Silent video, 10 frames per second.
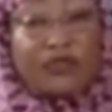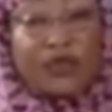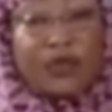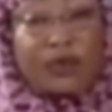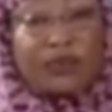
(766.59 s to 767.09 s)

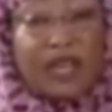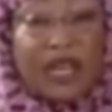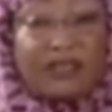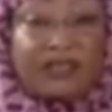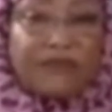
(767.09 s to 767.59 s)

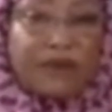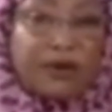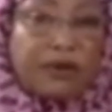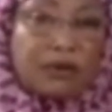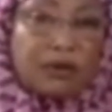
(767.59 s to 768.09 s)
2007.
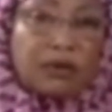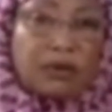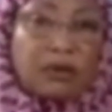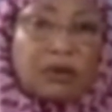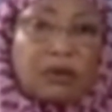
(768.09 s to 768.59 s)

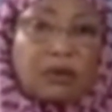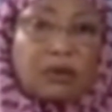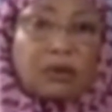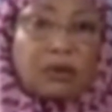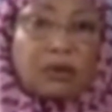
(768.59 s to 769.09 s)

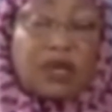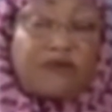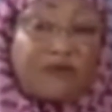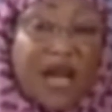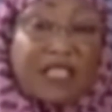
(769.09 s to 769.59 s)
In
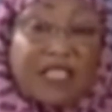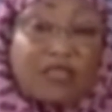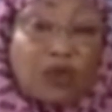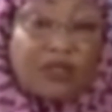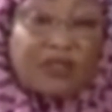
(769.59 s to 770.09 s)
fact,
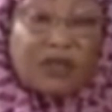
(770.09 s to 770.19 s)
it was